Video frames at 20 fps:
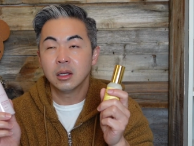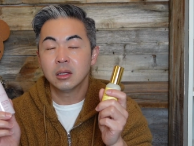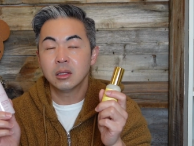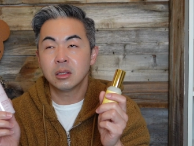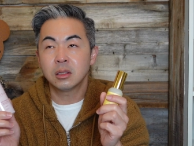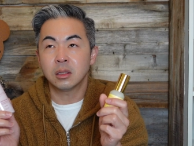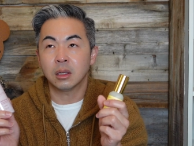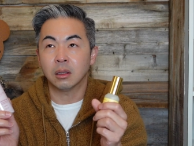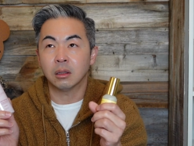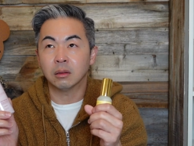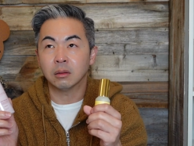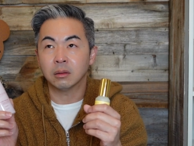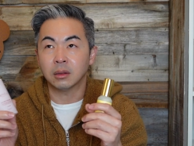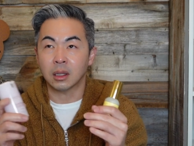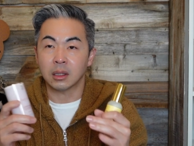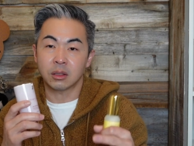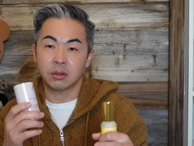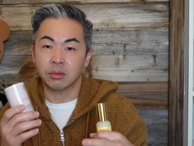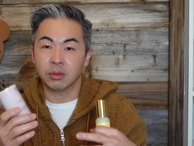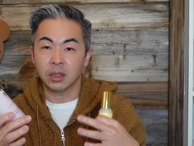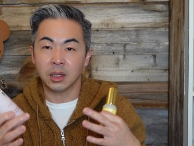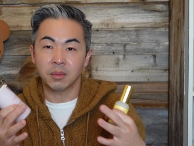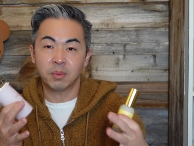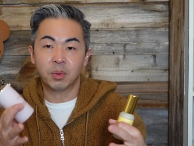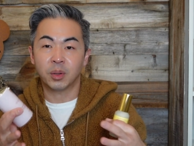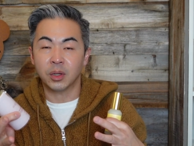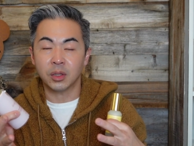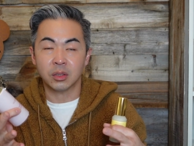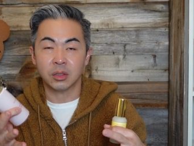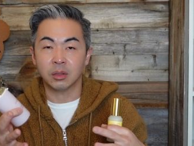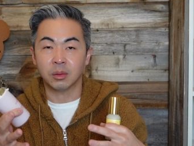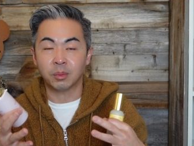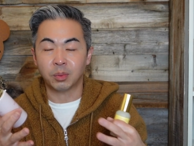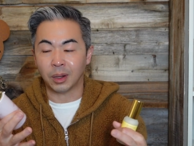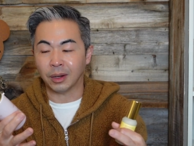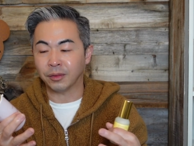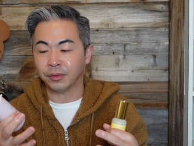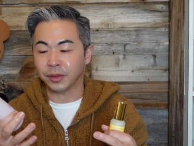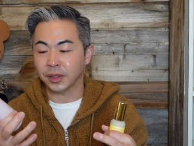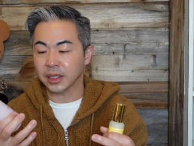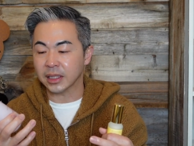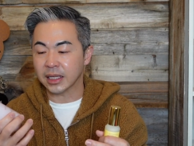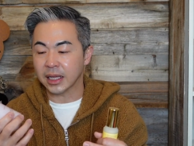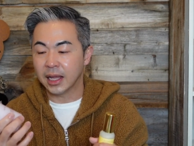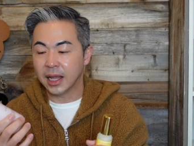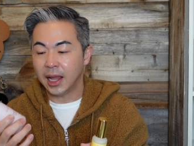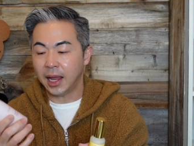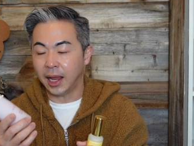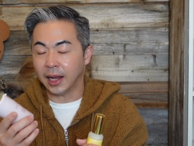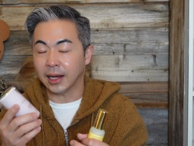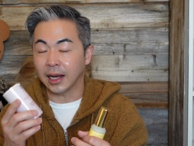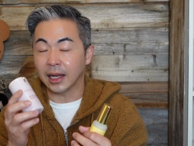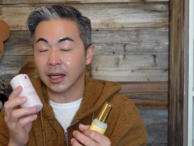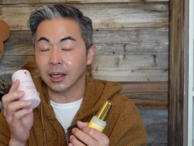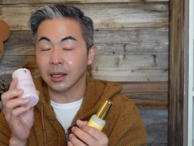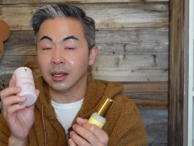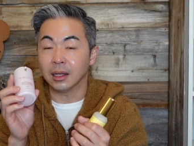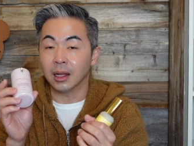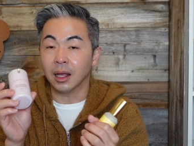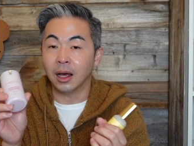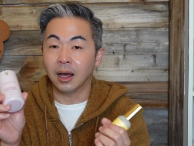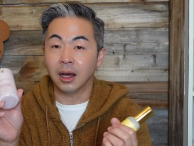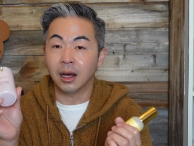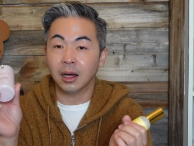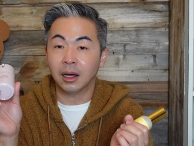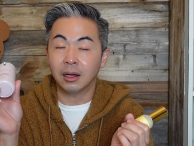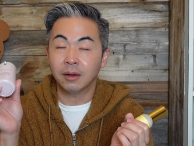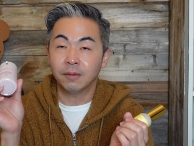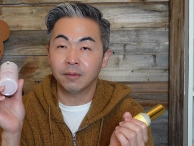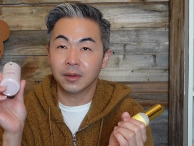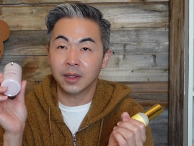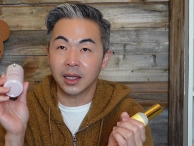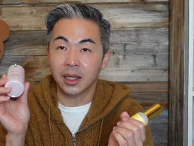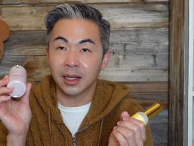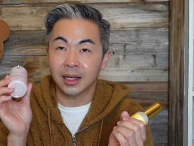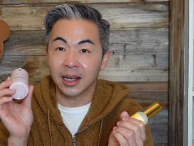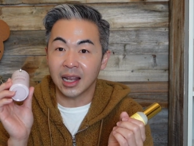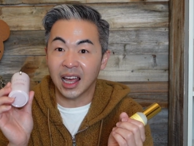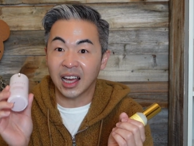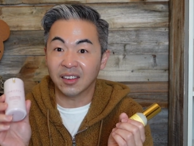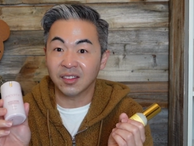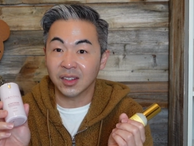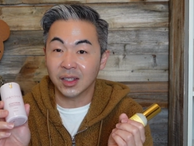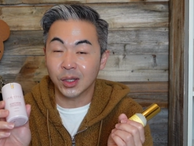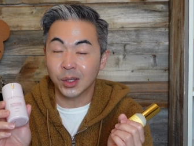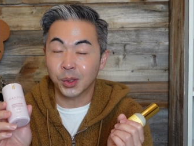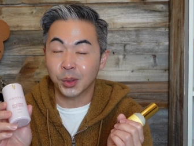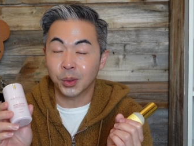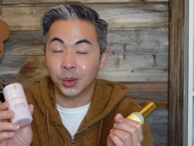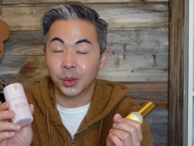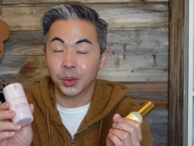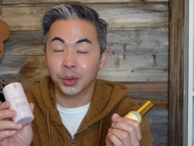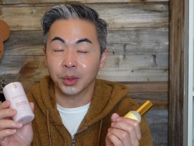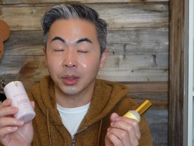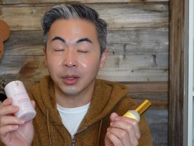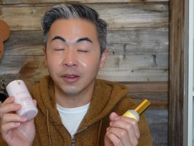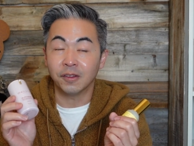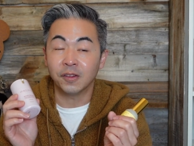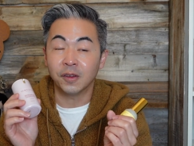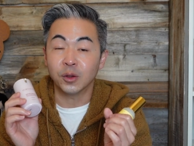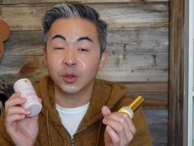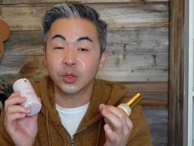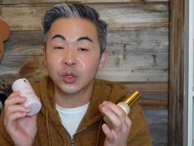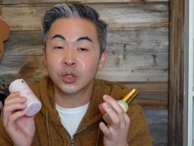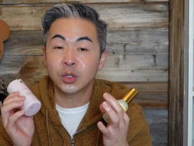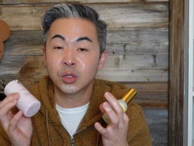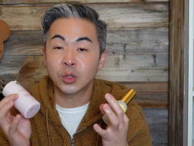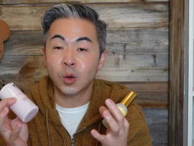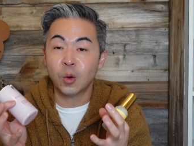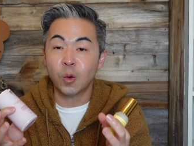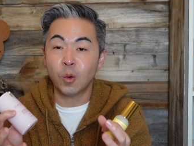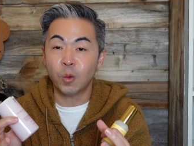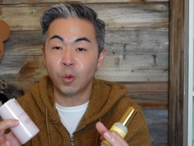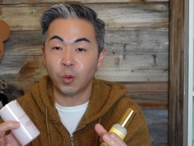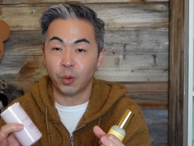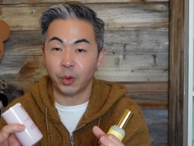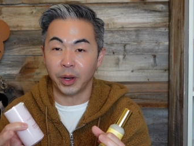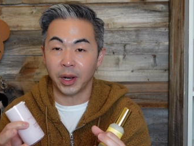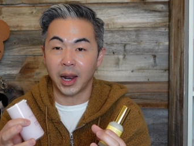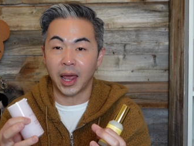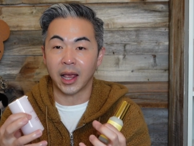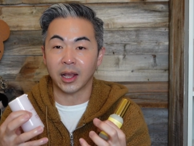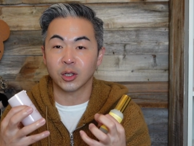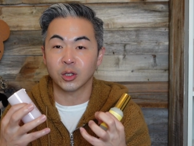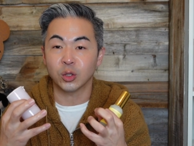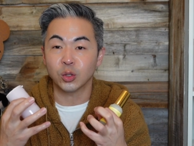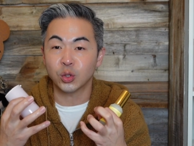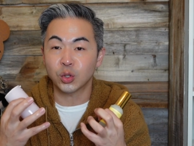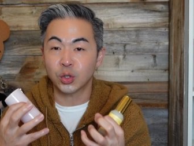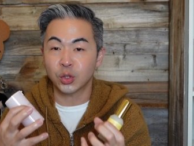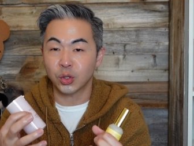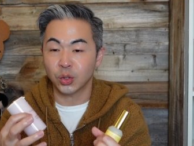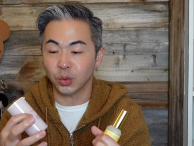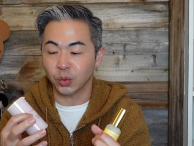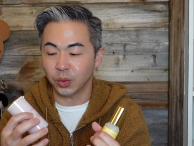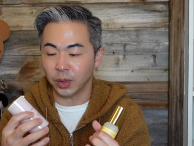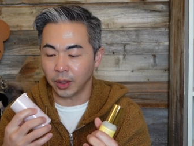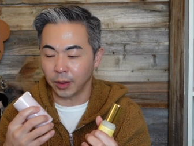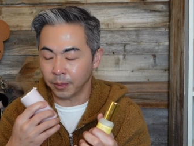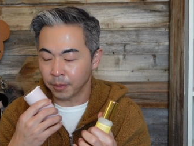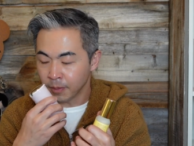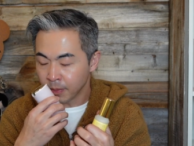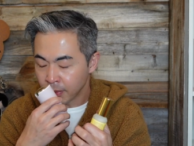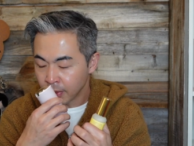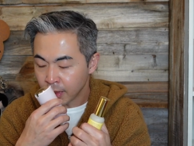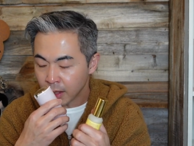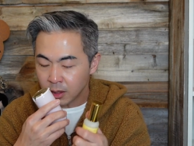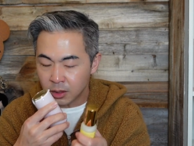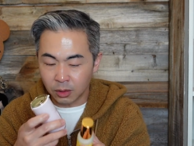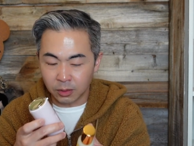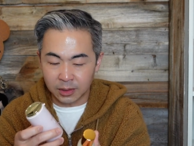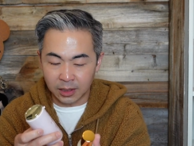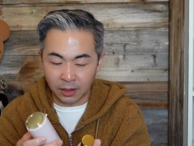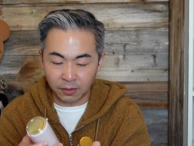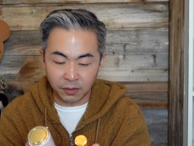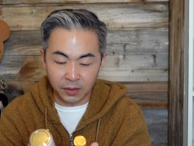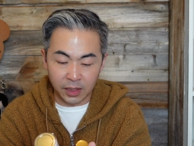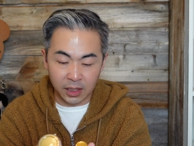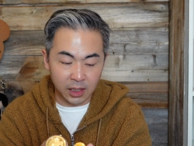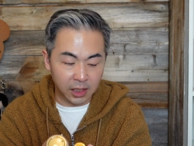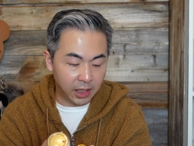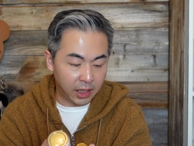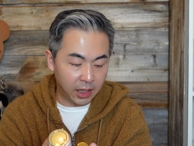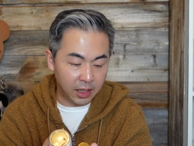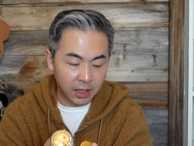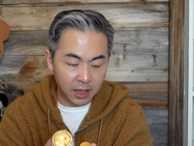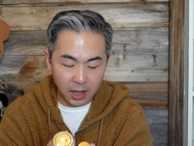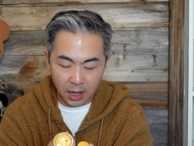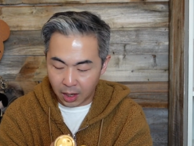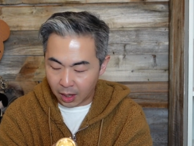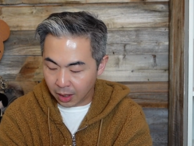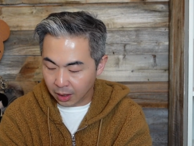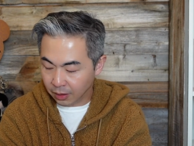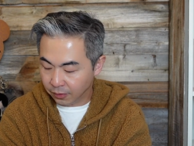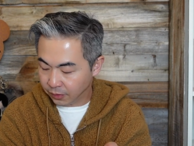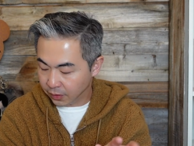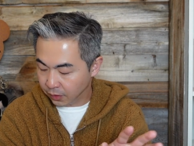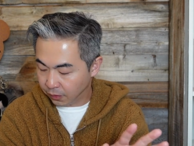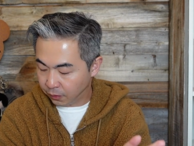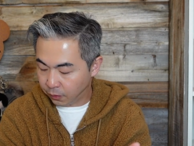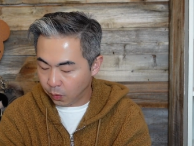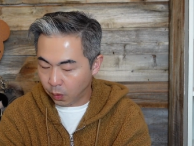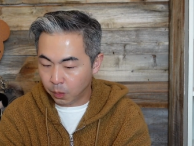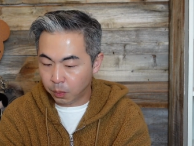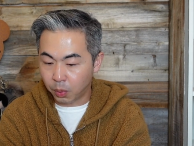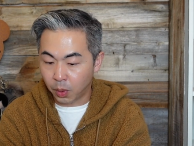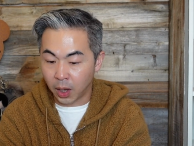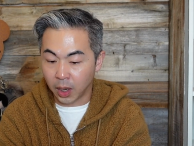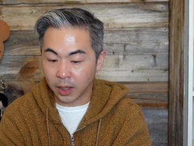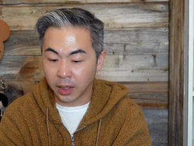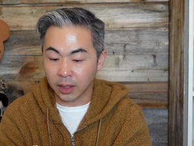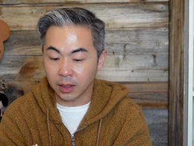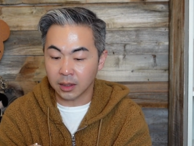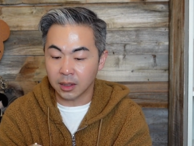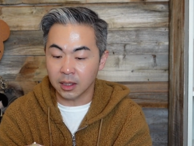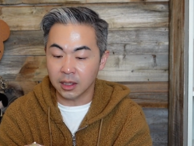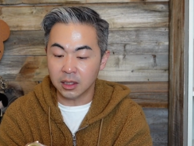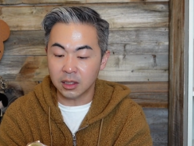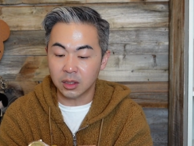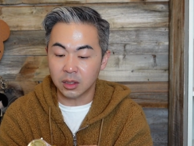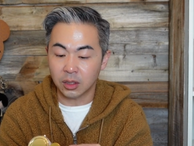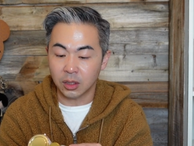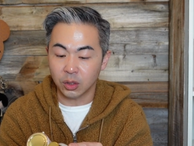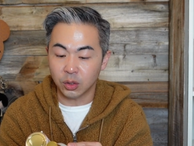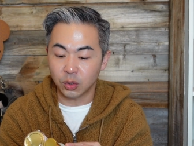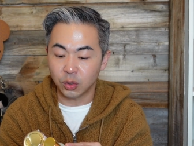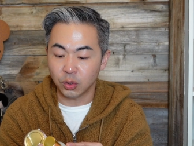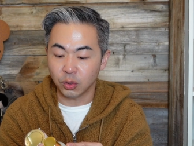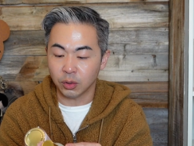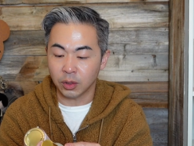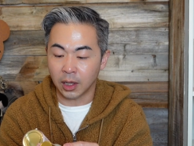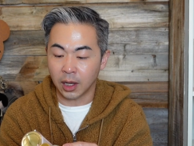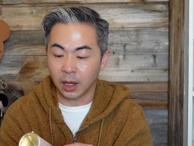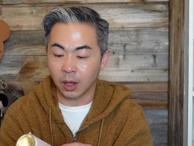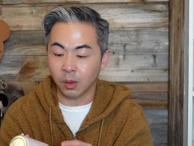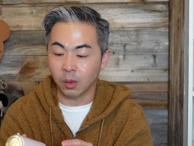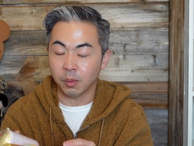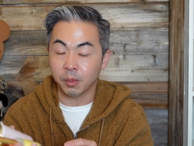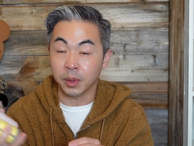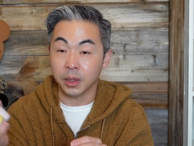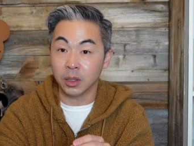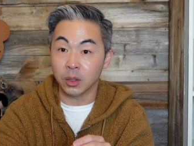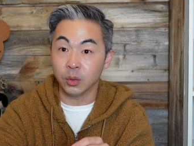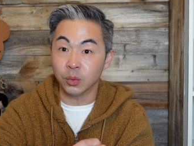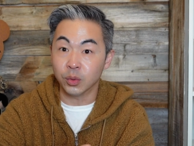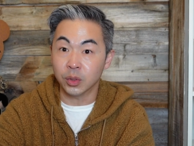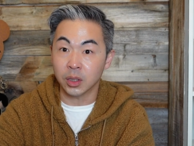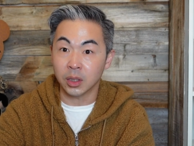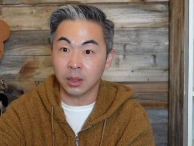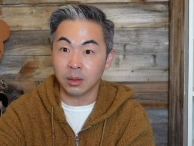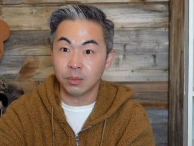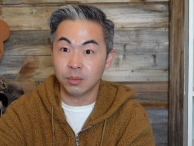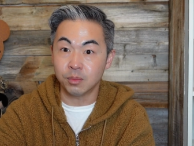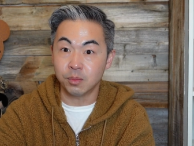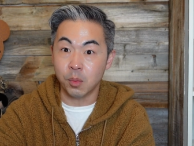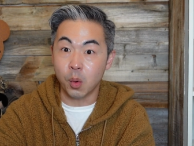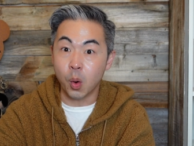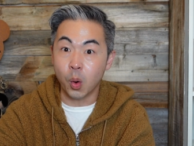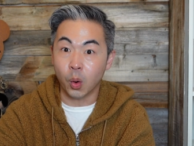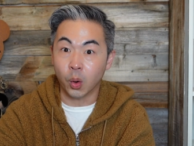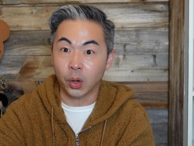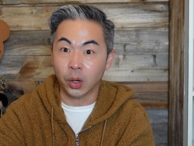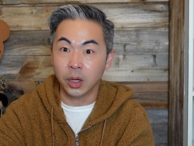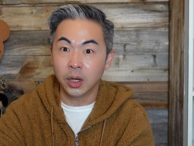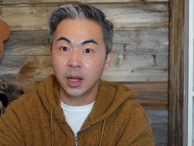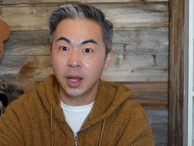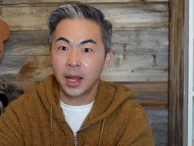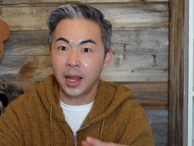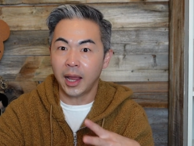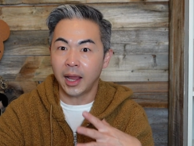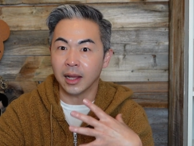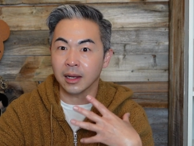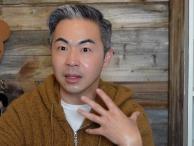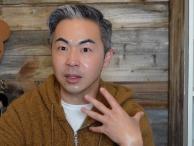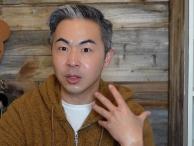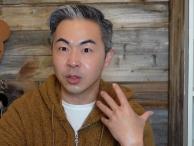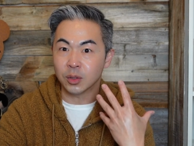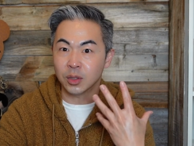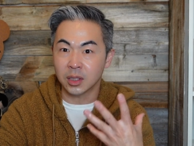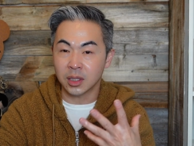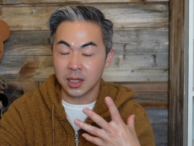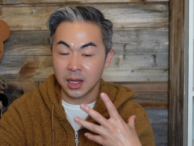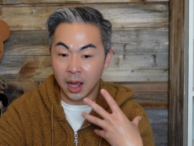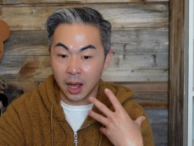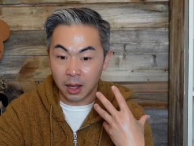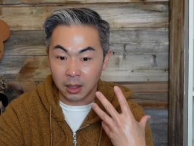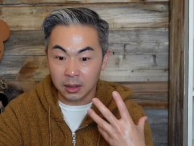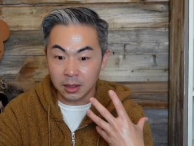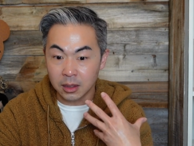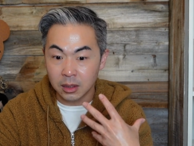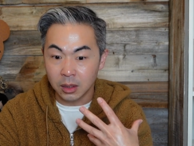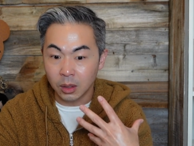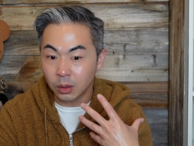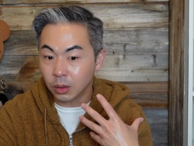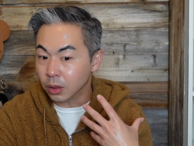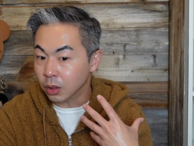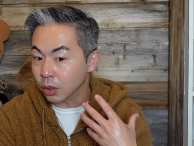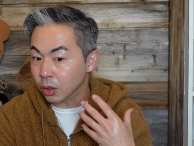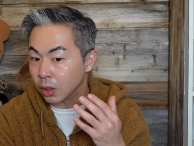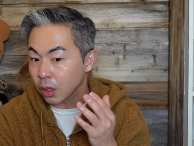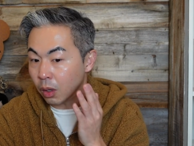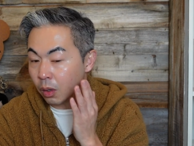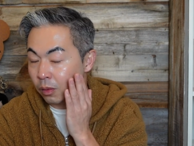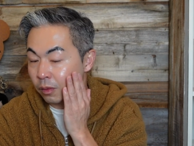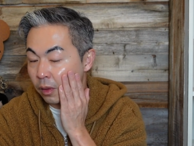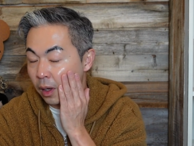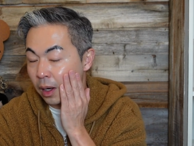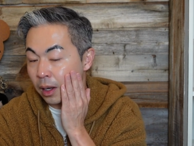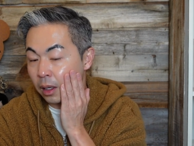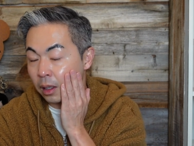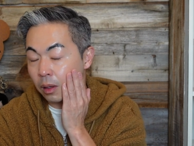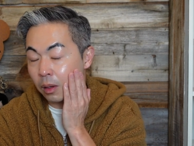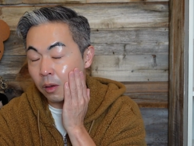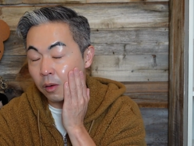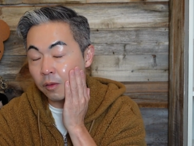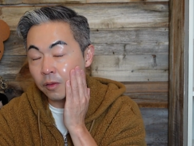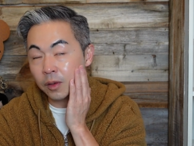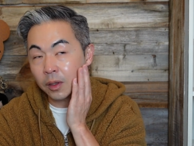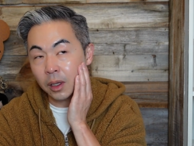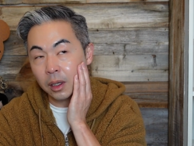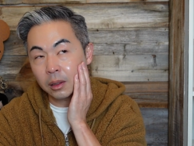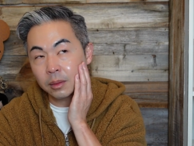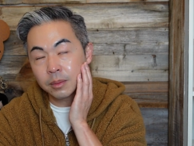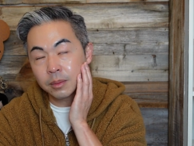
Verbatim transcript: So that's really personal preference. And I love the lavender oil. It feels so relaxed, so soothing. So definitely out of the four product, this the two that I will be using more and to see how this look uh, over